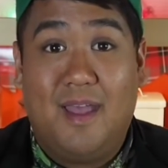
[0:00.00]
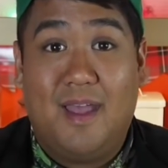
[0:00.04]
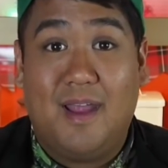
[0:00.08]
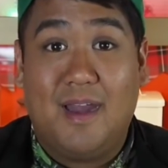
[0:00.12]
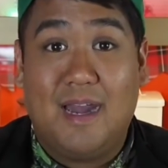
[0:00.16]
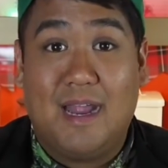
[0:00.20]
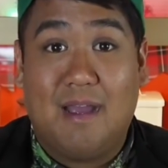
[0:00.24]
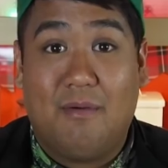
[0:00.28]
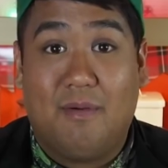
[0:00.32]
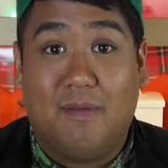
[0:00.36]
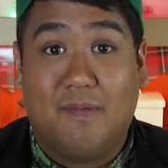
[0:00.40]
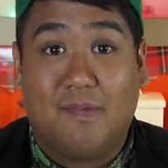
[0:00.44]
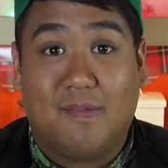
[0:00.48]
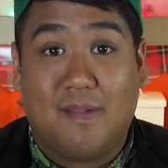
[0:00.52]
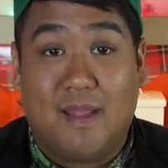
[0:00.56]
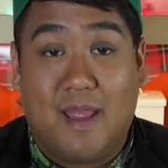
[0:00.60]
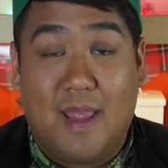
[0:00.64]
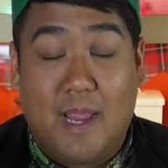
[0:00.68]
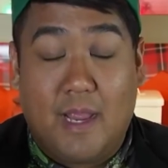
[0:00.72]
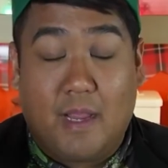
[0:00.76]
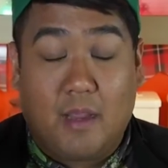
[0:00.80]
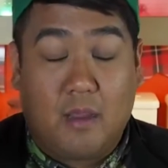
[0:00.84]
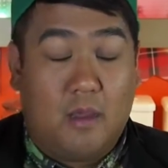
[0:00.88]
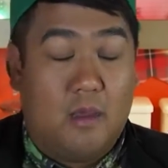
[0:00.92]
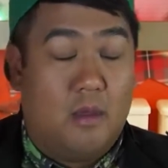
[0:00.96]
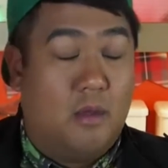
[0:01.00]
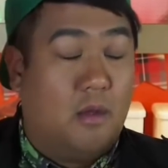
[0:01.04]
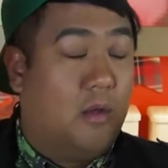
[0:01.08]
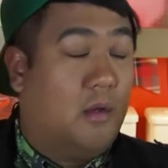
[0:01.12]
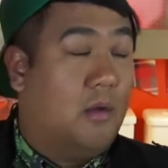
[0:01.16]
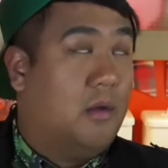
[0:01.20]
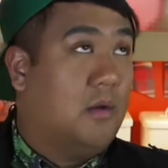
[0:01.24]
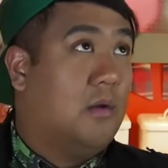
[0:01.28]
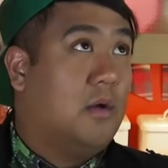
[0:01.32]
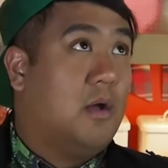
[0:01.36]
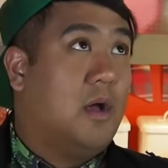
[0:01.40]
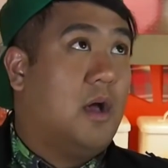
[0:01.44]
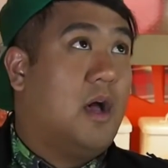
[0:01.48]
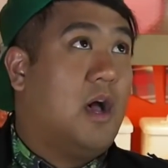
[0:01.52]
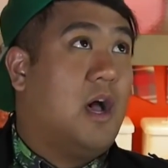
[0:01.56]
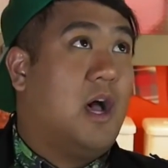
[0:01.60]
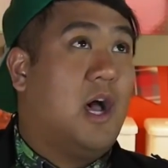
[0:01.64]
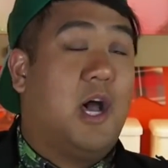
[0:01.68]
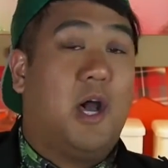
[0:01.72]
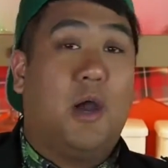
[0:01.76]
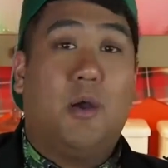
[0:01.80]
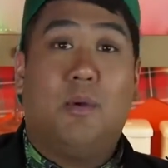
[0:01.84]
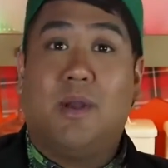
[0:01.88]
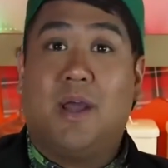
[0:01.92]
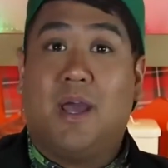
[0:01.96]
And I was like,
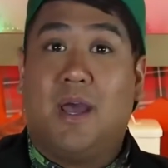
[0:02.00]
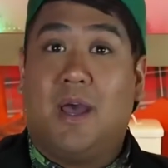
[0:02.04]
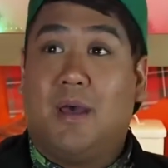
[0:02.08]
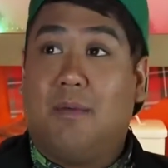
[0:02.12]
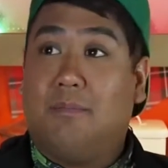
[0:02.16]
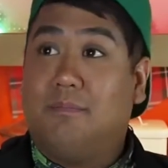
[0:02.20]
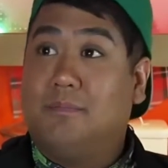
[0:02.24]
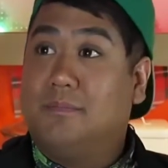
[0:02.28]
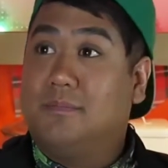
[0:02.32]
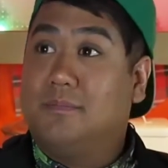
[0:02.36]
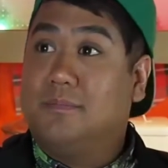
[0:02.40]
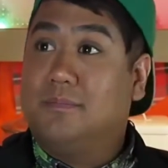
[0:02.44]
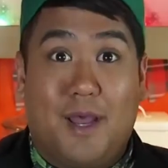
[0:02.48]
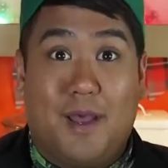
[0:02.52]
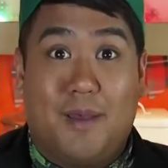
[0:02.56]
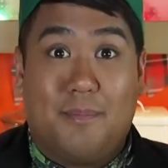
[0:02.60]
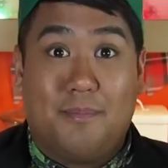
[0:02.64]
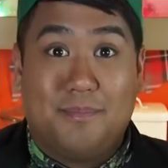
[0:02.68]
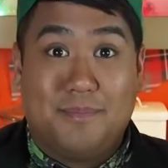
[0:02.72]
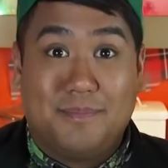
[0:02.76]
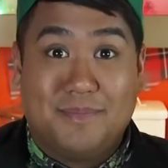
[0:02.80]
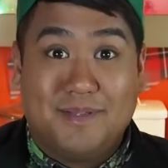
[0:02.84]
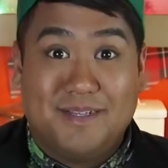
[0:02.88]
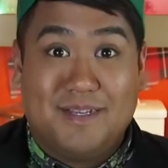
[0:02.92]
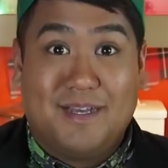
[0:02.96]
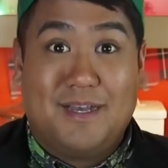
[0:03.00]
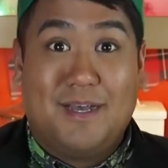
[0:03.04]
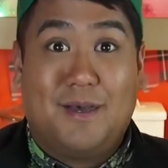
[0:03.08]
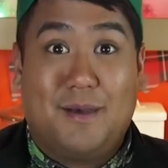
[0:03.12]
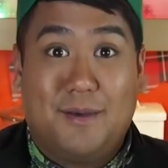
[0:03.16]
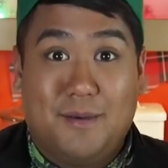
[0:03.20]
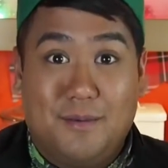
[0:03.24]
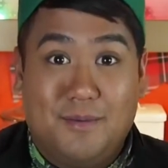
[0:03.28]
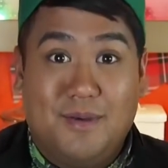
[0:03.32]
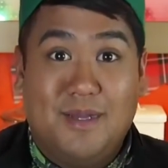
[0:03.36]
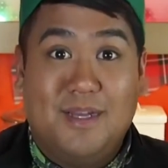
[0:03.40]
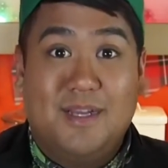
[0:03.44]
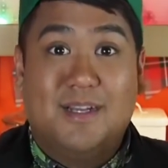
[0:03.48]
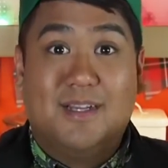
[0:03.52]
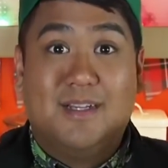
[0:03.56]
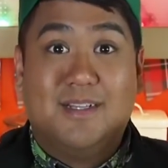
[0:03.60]
hold up. Hold